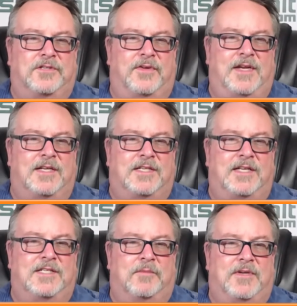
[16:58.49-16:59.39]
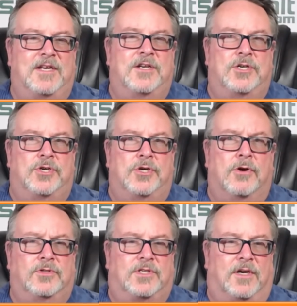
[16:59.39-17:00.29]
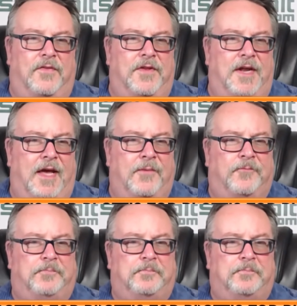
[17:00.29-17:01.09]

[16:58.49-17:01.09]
So he gets he ends up getting juiced on the day.